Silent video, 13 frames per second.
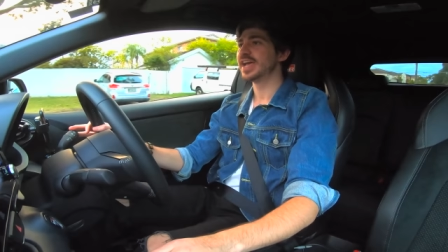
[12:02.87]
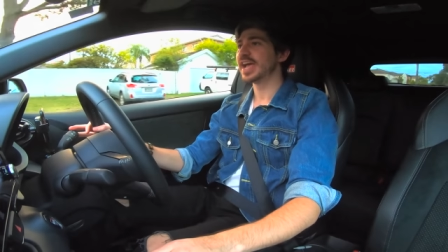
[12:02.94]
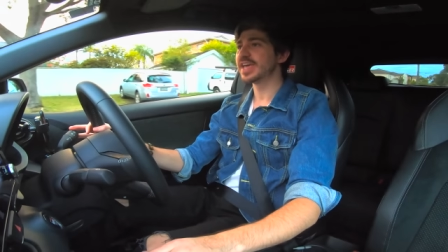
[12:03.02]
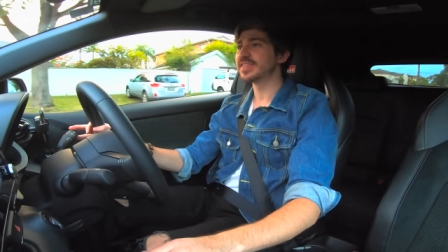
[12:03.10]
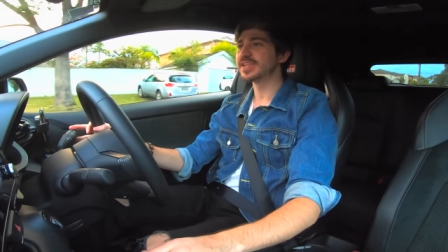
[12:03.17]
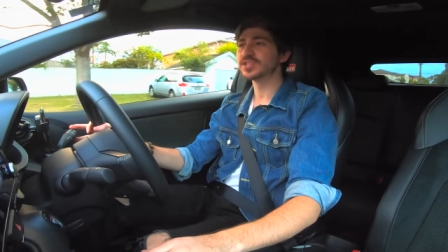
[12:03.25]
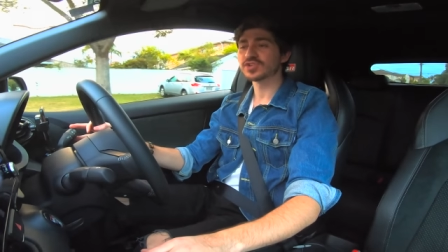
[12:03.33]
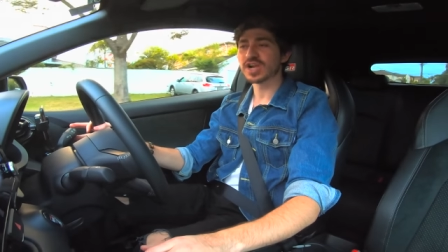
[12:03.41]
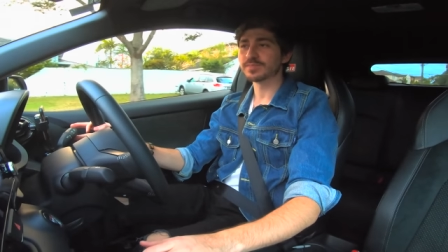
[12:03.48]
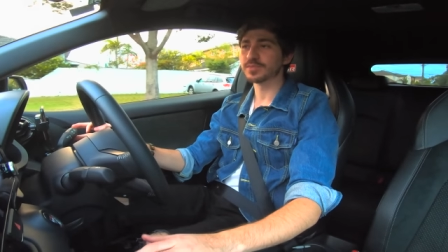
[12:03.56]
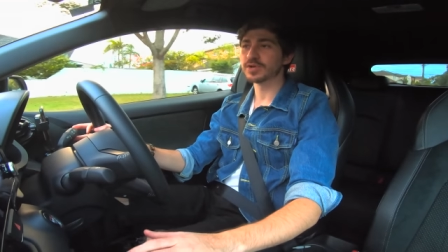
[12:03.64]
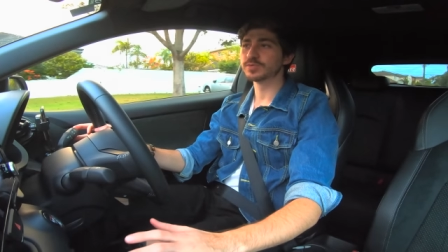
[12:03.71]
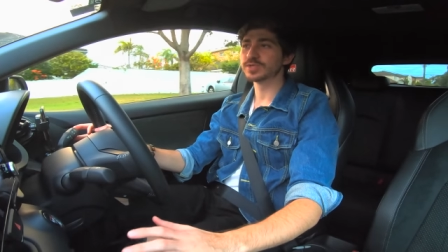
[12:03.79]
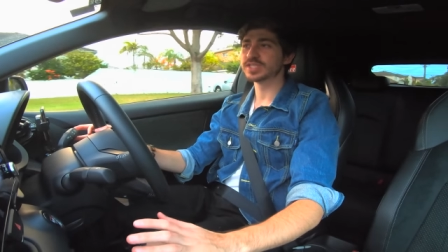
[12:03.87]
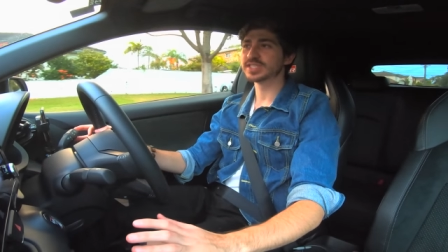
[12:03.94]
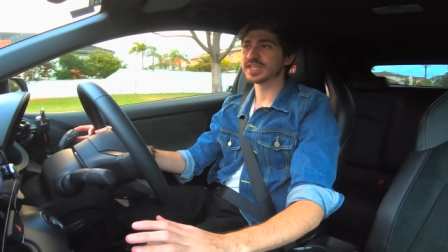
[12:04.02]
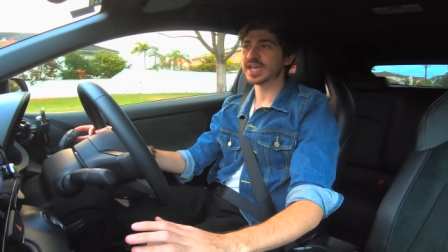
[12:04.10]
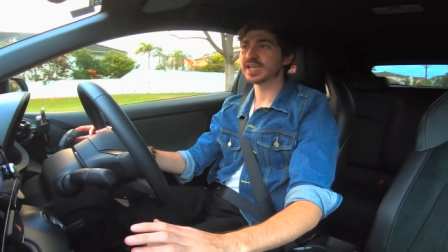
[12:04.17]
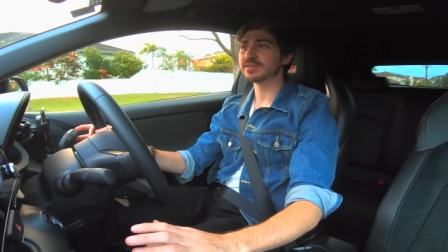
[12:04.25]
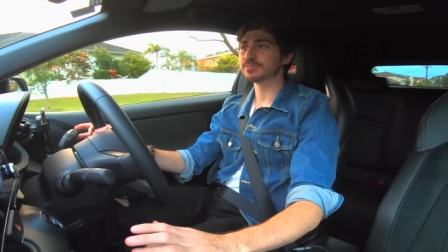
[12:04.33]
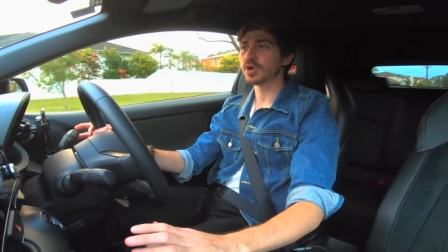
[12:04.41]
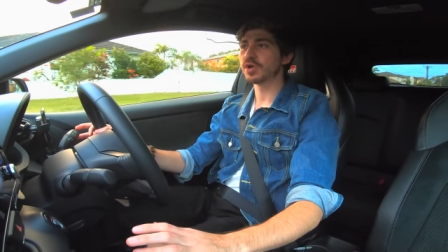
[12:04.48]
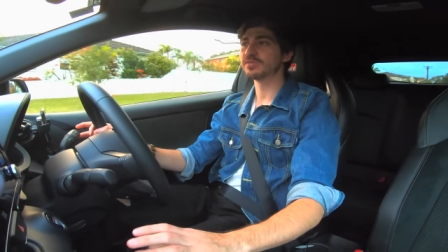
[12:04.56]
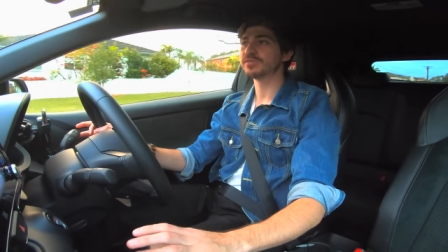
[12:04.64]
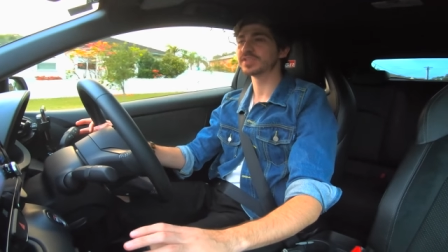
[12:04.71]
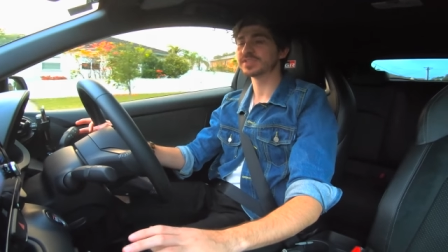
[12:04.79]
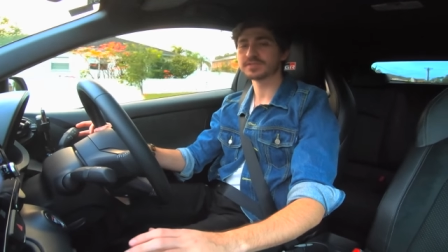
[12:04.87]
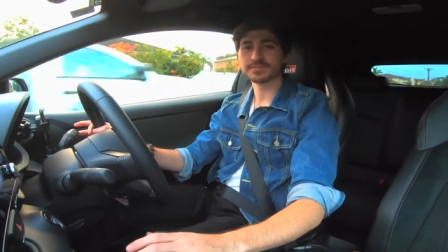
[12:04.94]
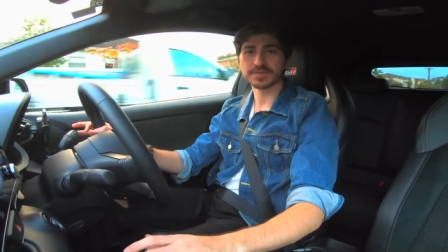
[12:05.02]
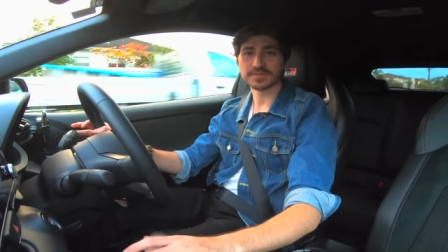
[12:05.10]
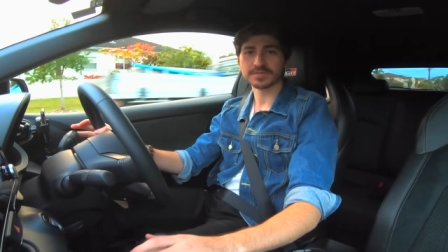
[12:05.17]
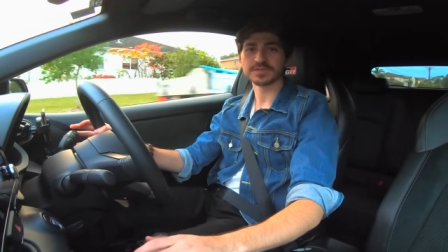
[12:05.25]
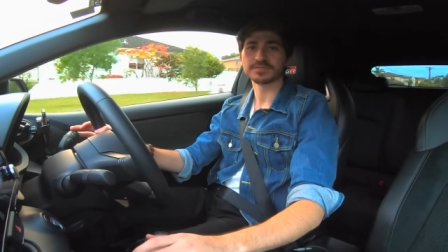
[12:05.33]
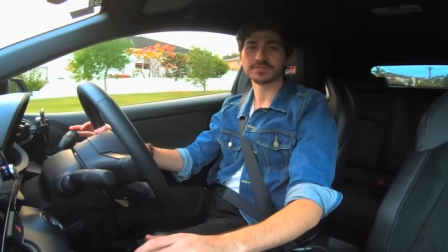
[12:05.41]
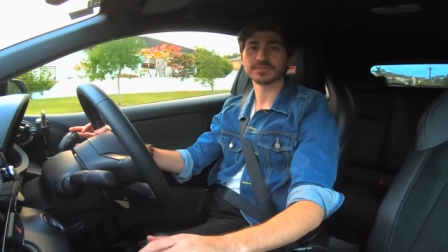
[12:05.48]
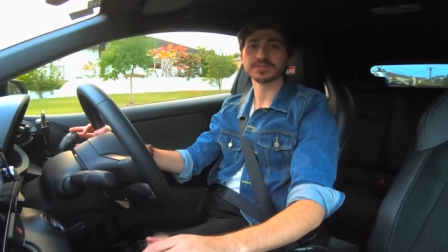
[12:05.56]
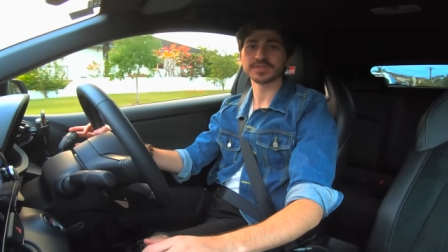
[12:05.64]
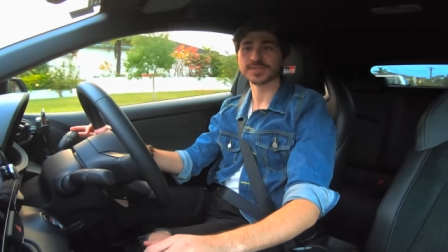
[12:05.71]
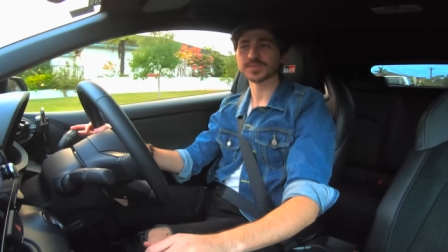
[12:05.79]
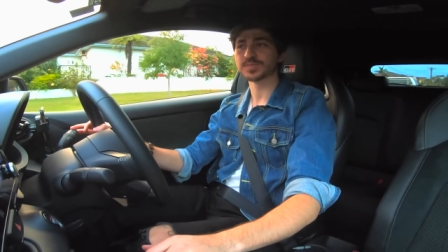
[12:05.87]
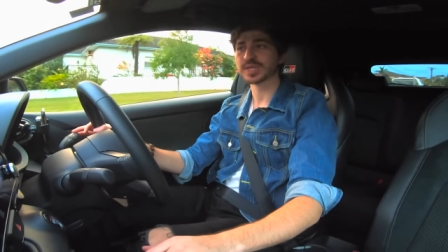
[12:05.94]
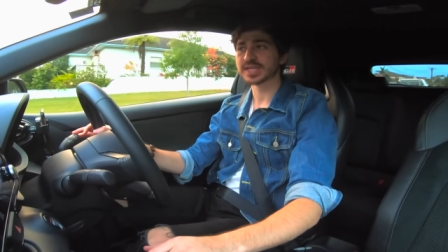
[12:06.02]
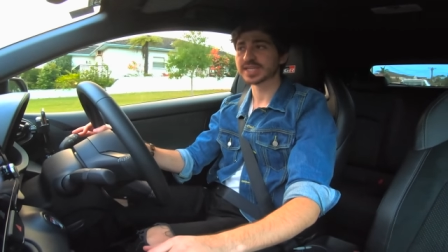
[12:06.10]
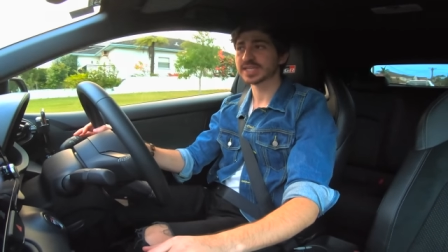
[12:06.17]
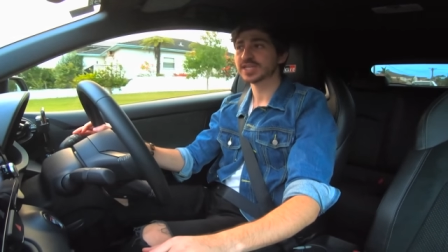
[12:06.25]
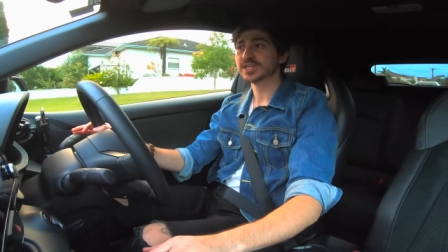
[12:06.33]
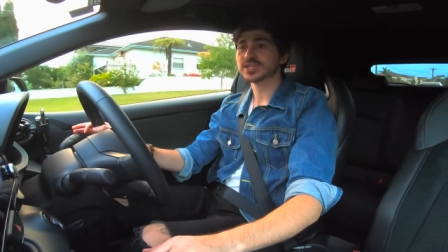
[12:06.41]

and then track mode, which is a perfect 50 50 split.